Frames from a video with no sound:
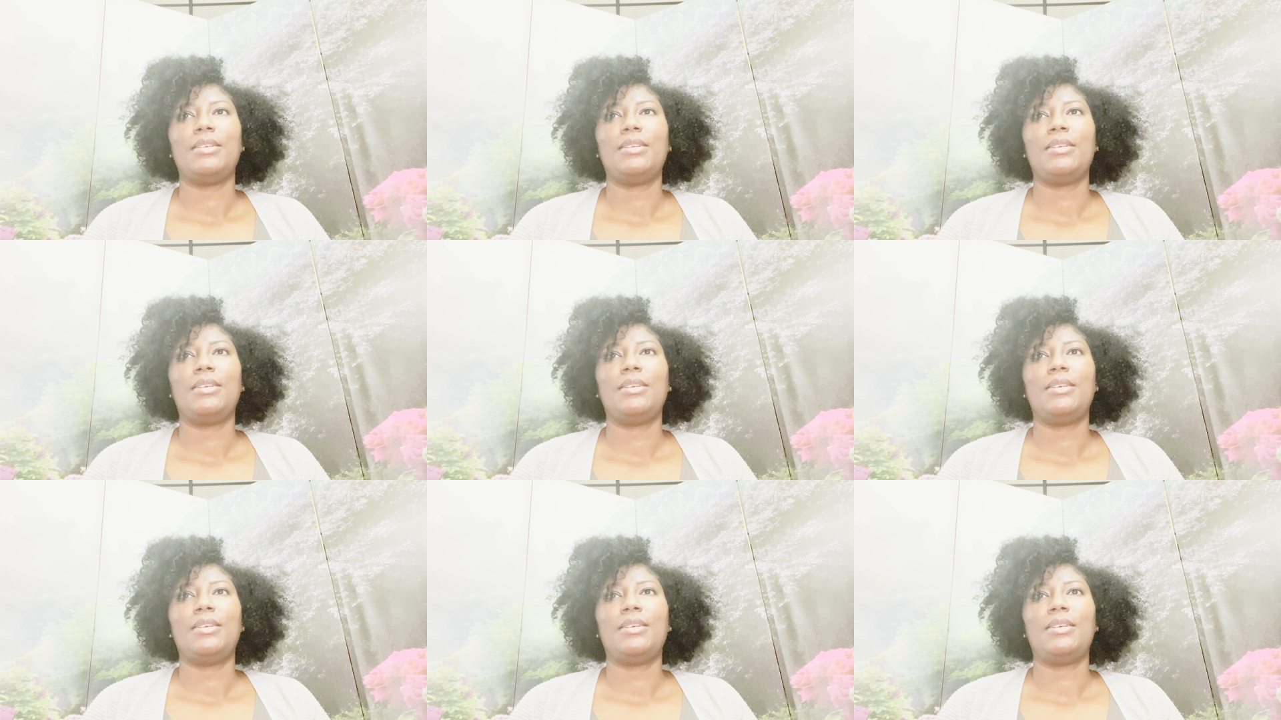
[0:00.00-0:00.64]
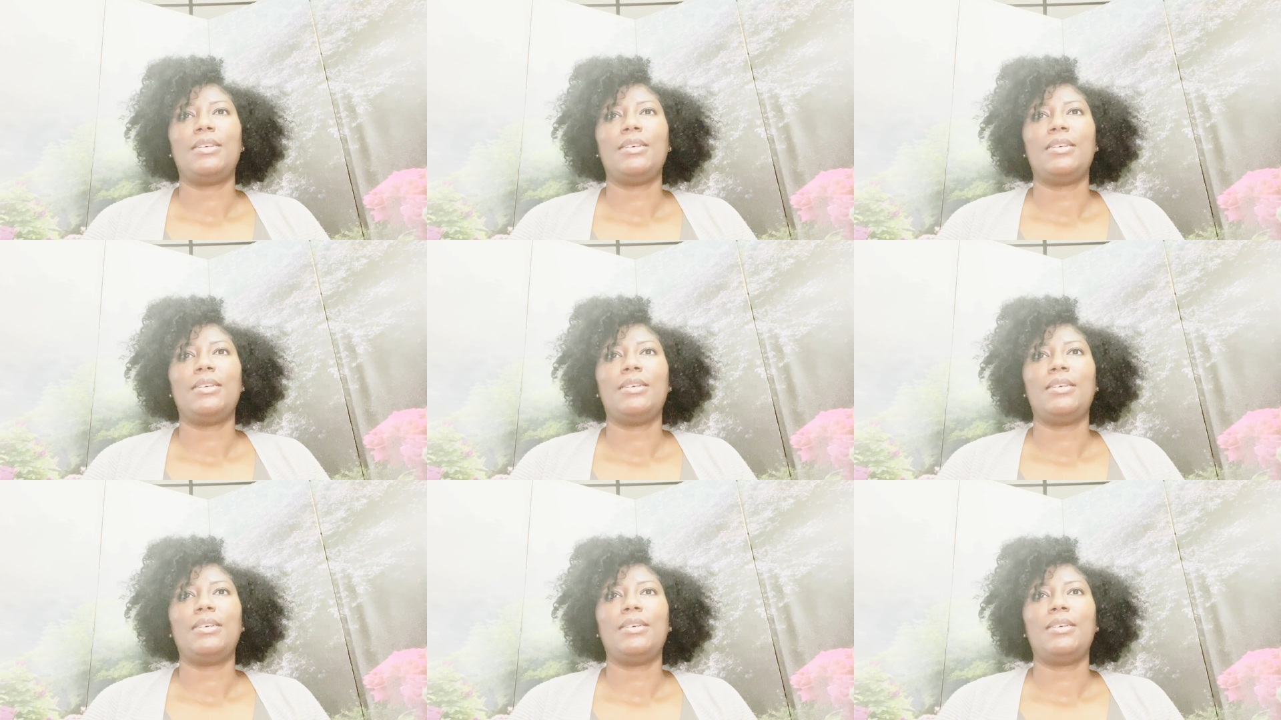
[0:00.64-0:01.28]

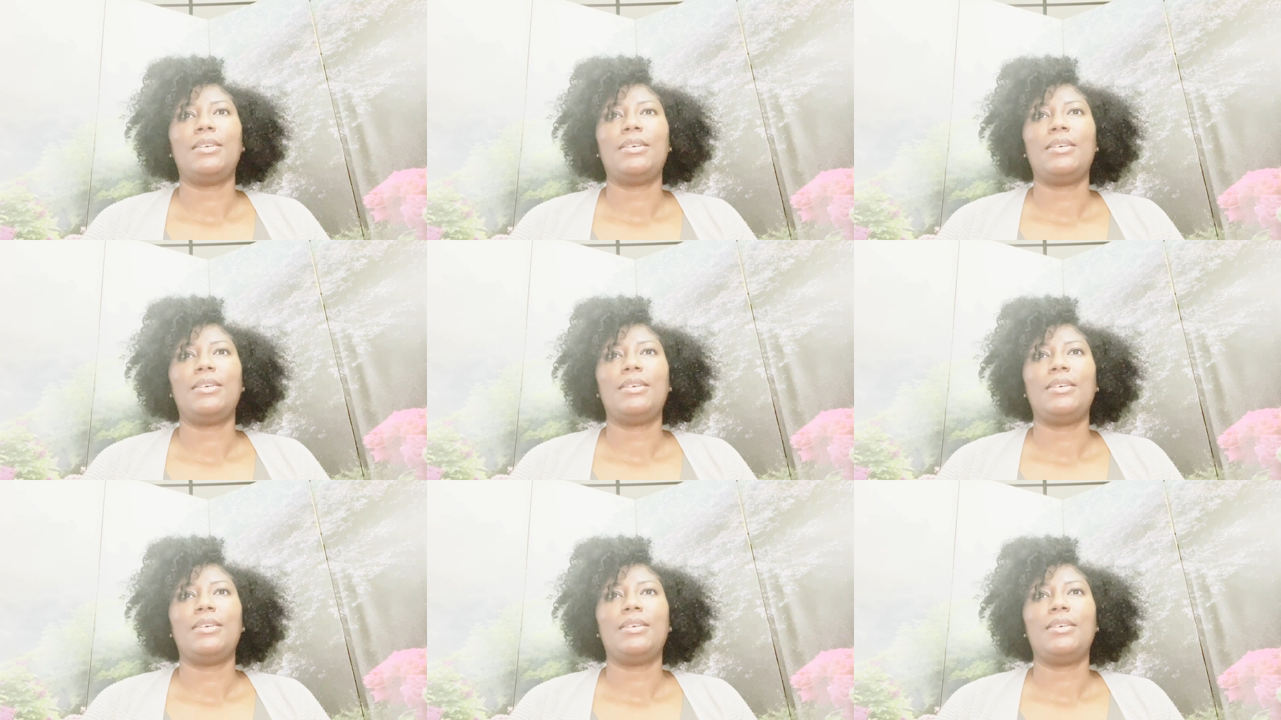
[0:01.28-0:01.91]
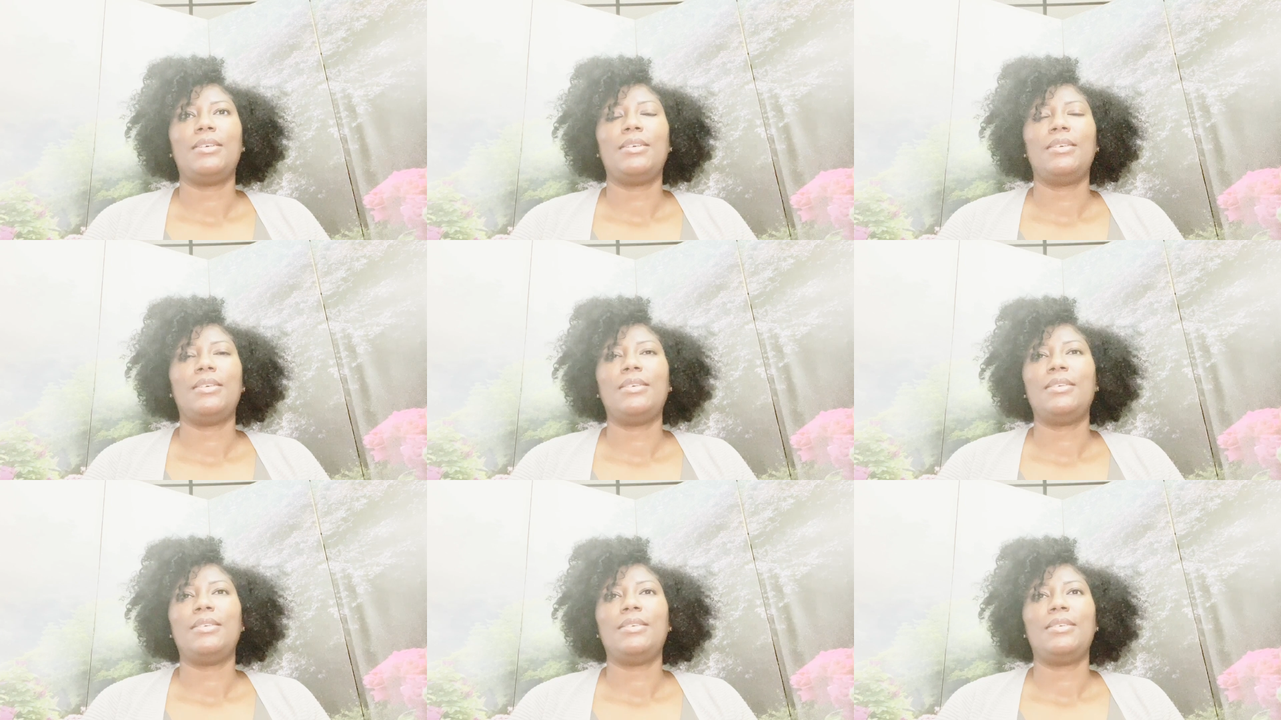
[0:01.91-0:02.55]

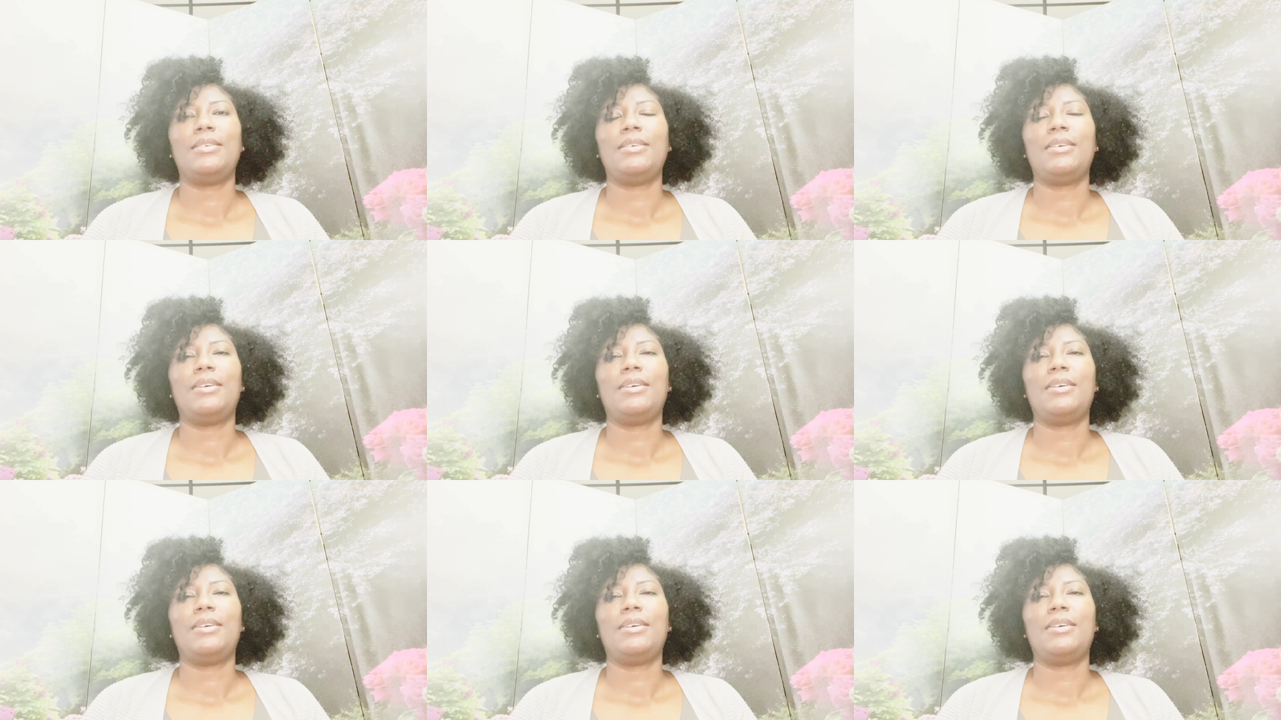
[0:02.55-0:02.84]
[no speech]